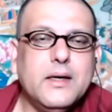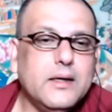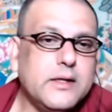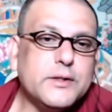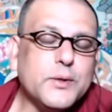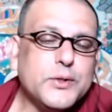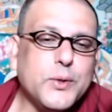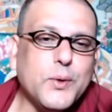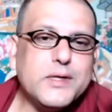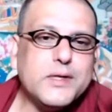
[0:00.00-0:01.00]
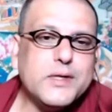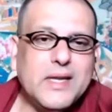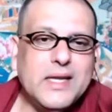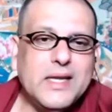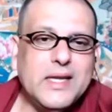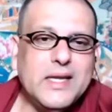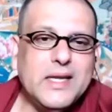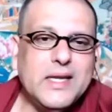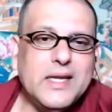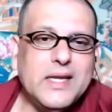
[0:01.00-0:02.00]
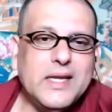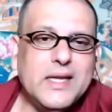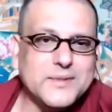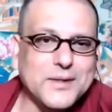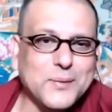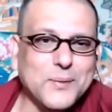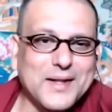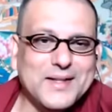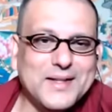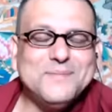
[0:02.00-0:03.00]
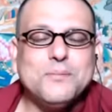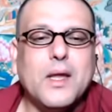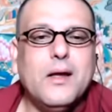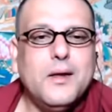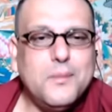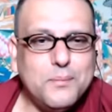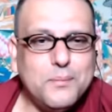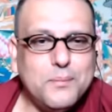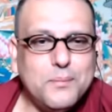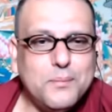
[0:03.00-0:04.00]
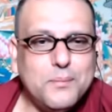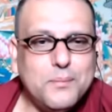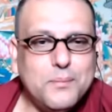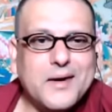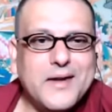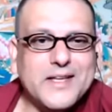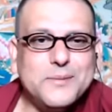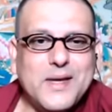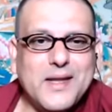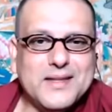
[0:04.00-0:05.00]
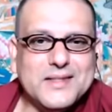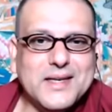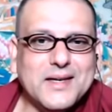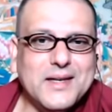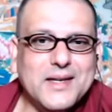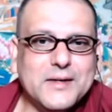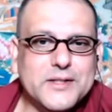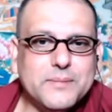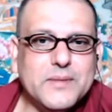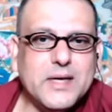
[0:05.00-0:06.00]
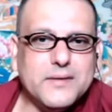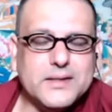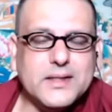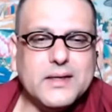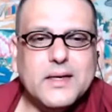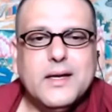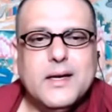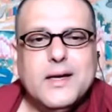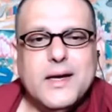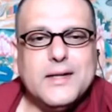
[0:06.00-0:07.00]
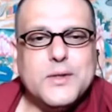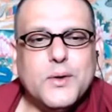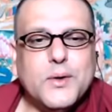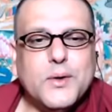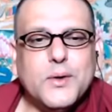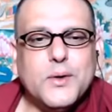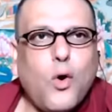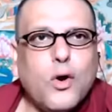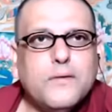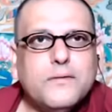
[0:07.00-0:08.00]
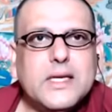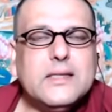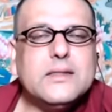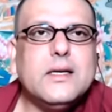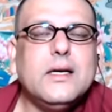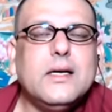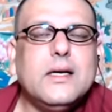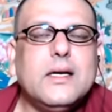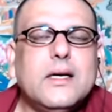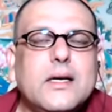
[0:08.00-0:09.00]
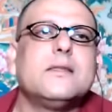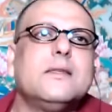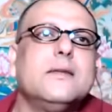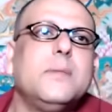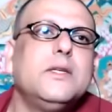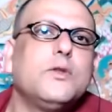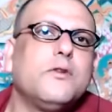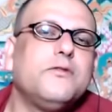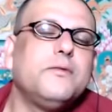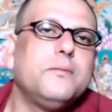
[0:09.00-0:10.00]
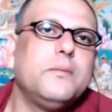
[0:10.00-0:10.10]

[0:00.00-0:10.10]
There's no shortage of leadership programs in the world, but we are experiencing a leadership deficit. And so all of these things simply sort of